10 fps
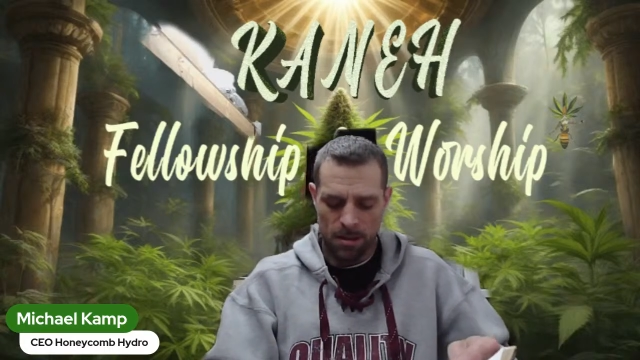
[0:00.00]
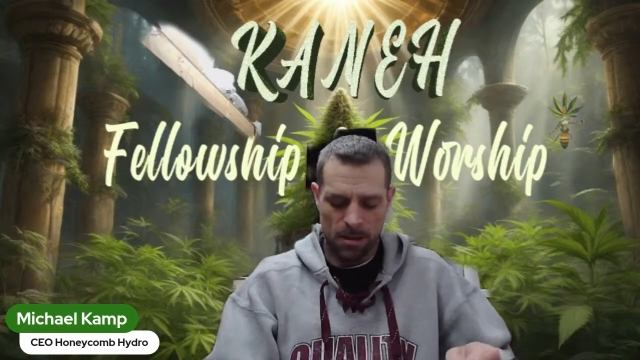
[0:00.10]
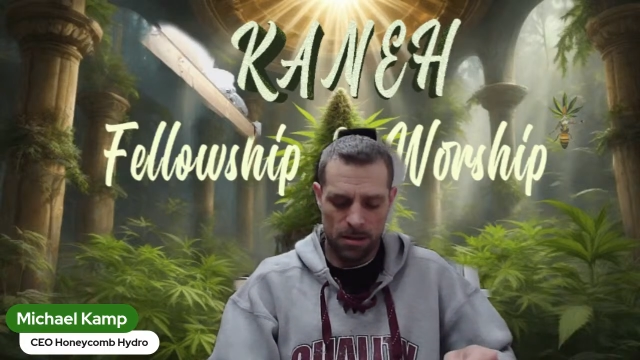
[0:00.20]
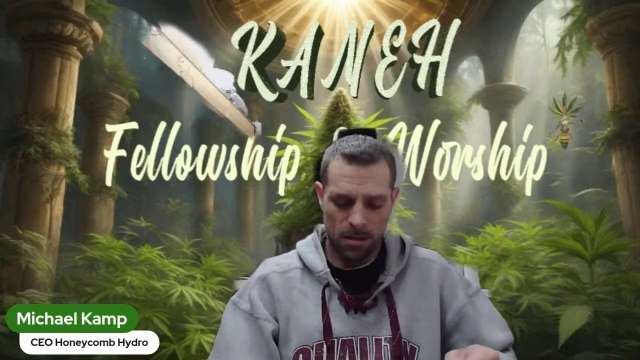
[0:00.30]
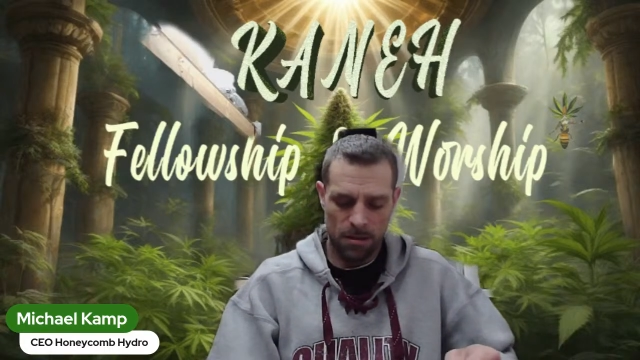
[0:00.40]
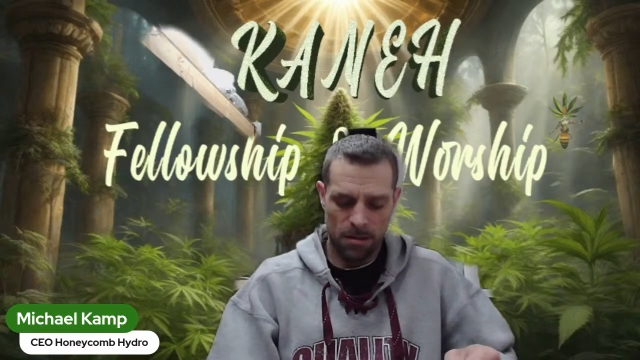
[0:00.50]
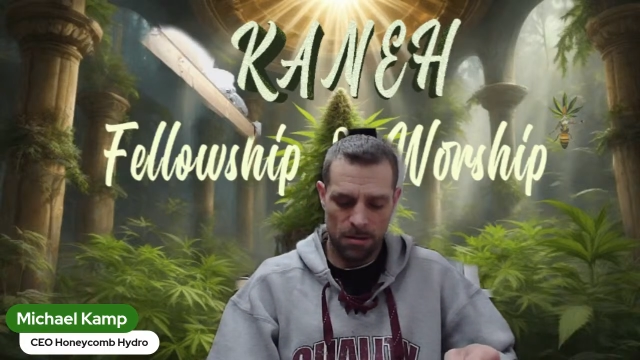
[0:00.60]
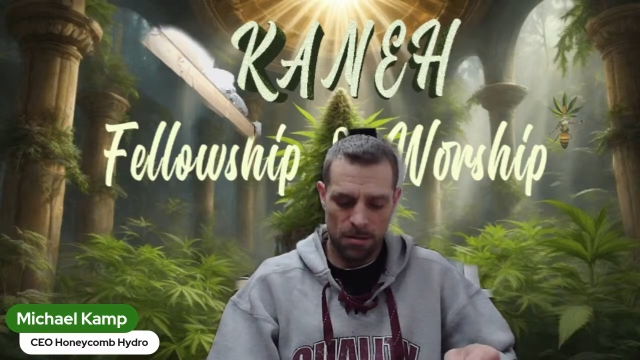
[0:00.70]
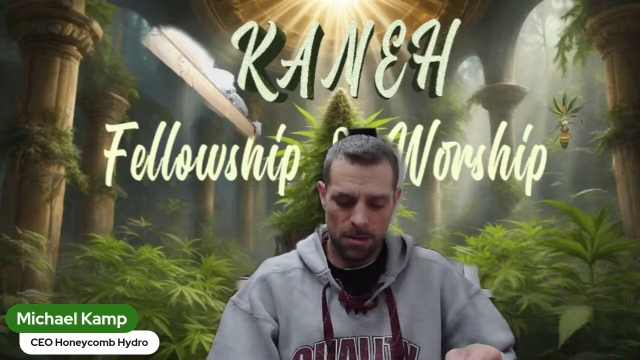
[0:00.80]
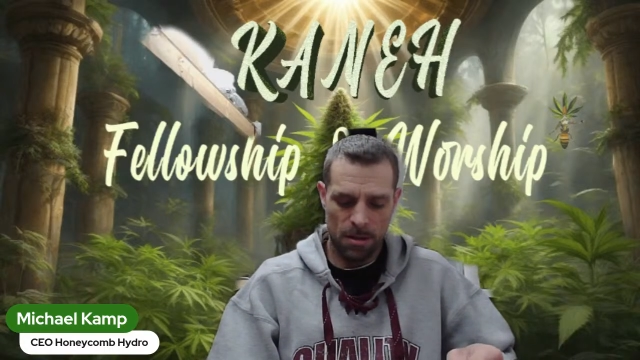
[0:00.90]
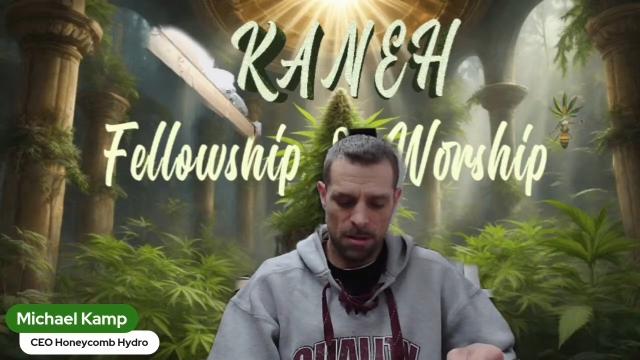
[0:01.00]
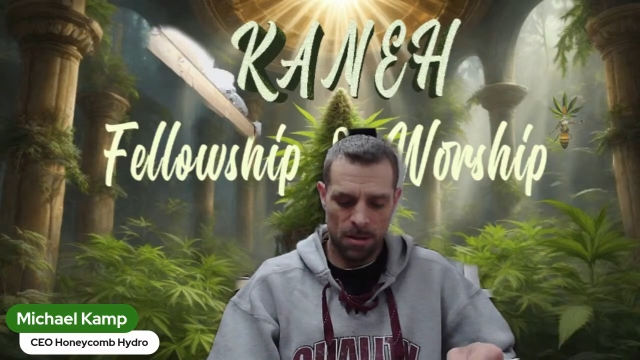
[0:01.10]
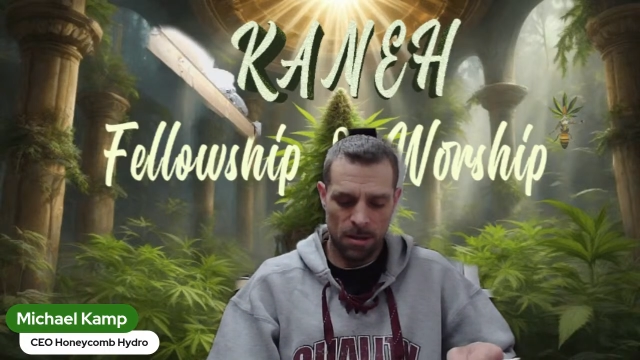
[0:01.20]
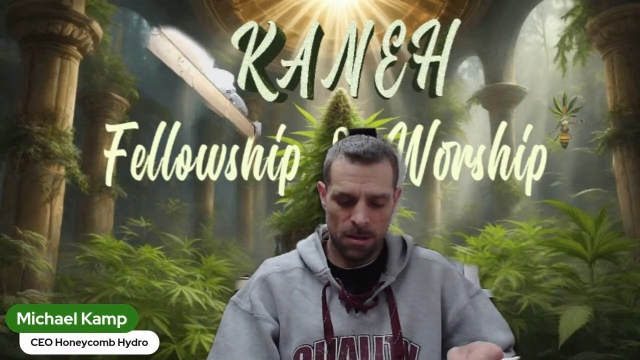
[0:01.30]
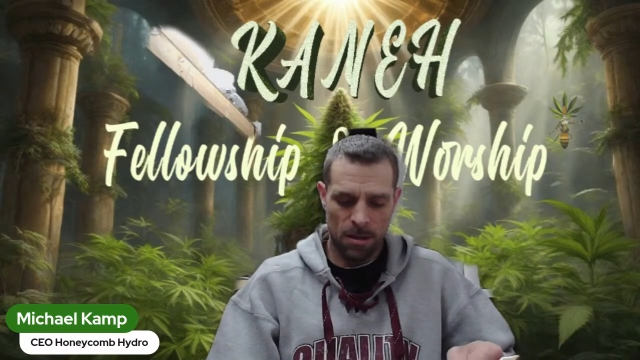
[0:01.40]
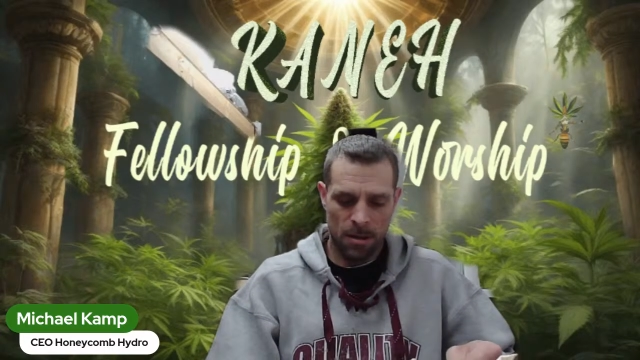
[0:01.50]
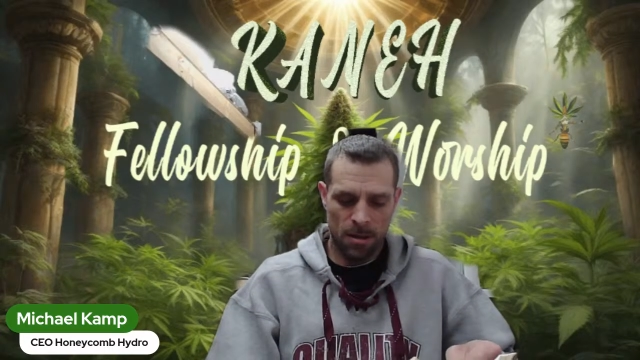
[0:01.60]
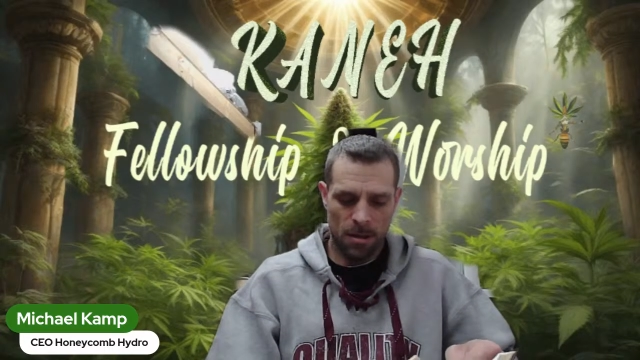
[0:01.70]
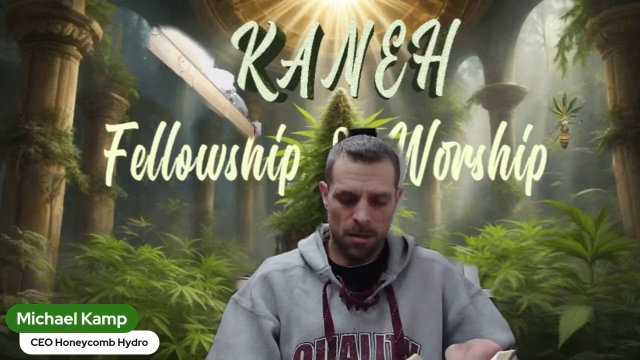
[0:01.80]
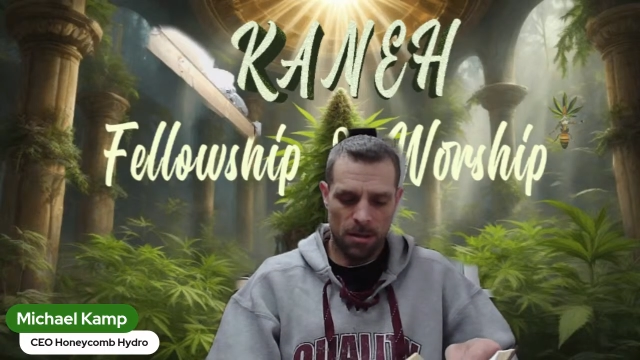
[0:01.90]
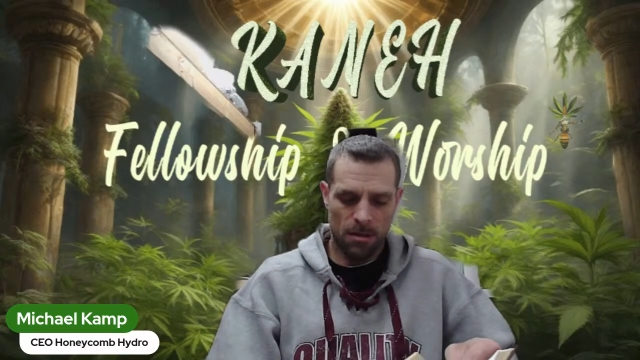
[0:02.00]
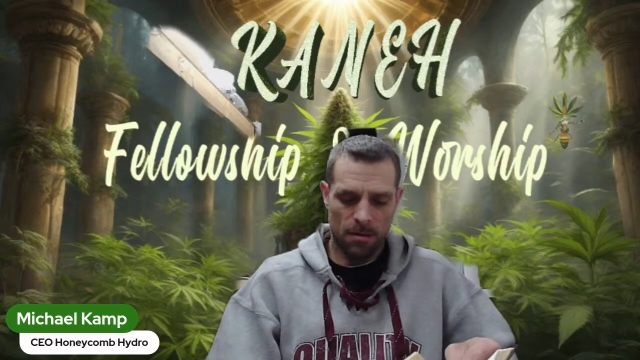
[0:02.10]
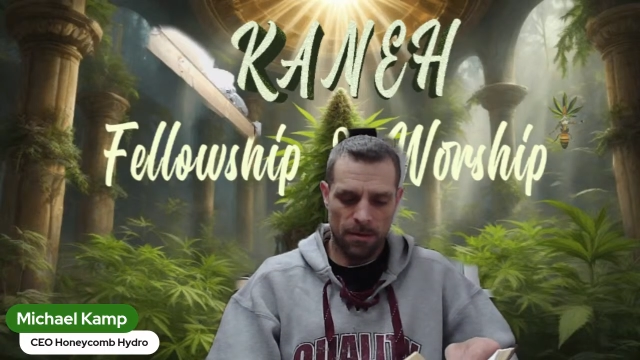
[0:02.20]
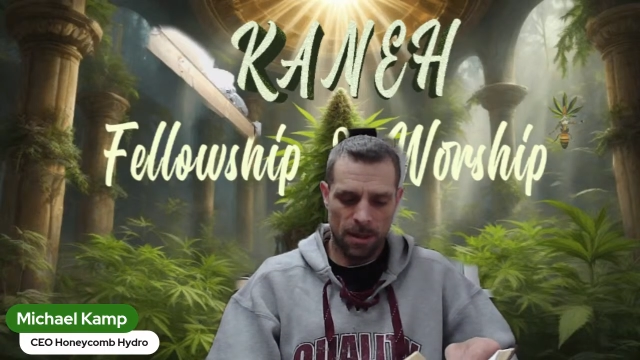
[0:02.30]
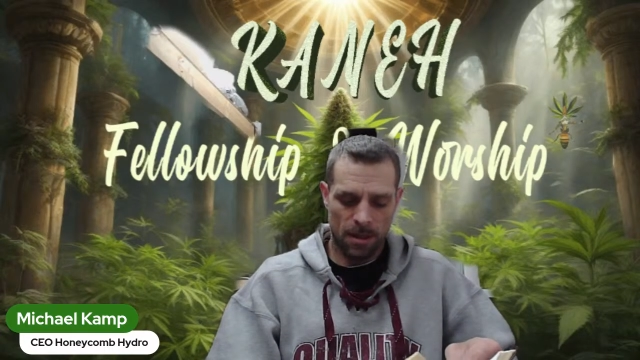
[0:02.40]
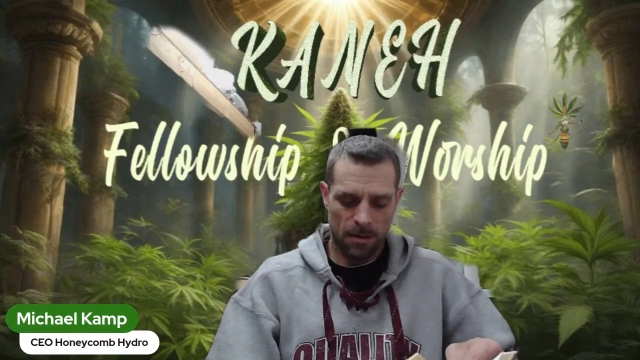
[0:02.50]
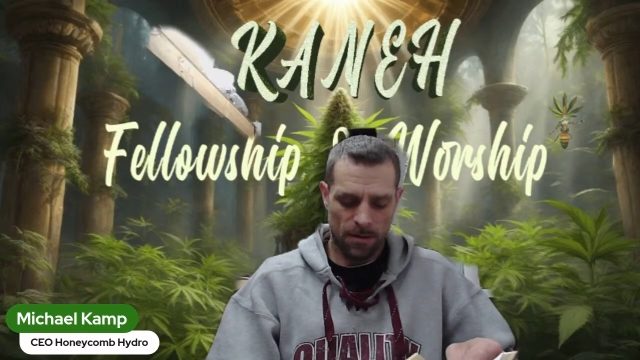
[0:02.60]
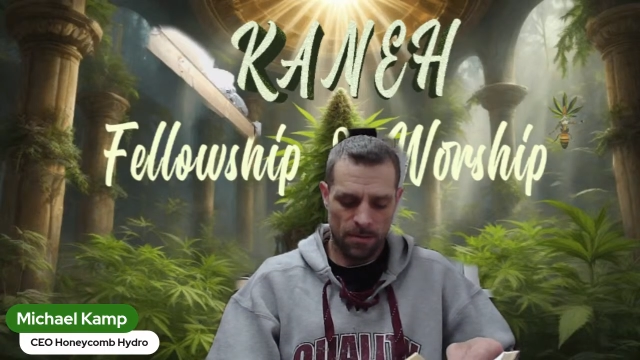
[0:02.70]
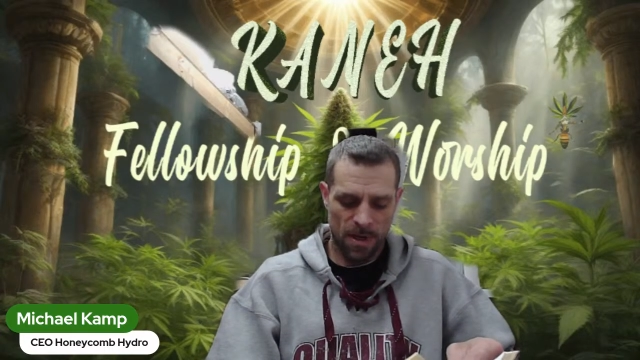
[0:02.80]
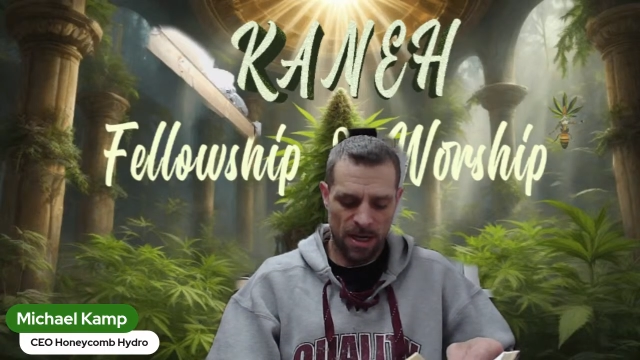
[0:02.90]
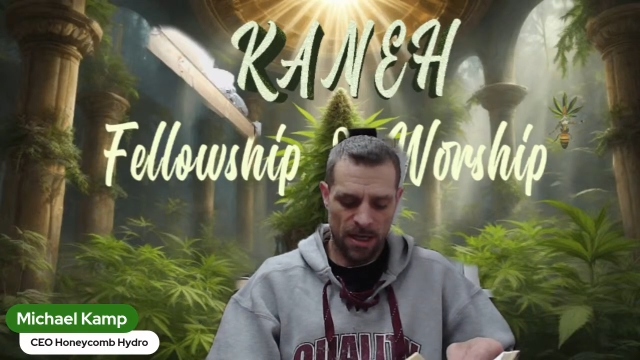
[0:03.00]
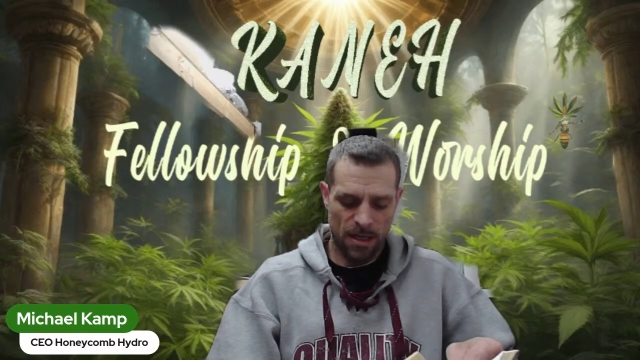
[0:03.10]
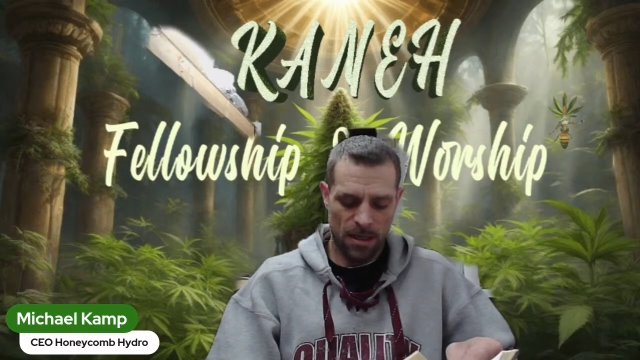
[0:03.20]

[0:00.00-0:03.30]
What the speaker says: 2. All right, we're back in